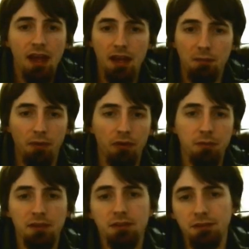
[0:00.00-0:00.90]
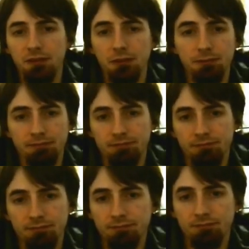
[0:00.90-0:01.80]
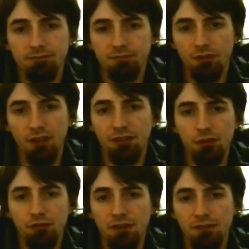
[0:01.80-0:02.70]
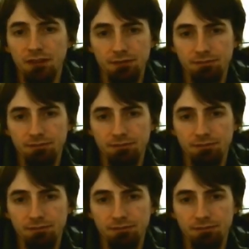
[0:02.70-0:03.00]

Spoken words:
and a bowl of miso soup for like $2.50.